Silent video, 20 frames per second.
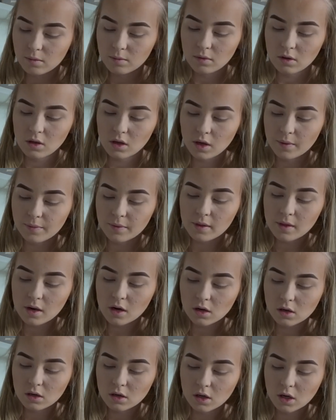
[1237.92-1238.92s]
But yeah, and
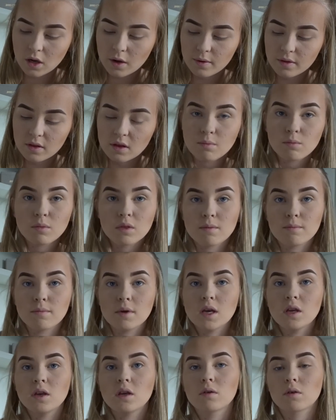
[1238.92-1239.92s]
then I've got to go in with a
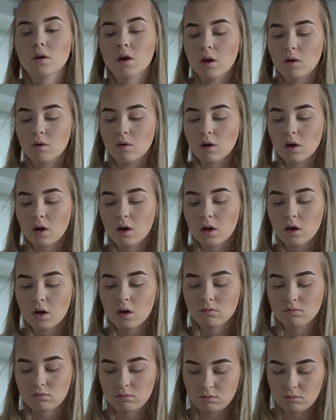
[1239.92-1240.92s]
medium cocoa.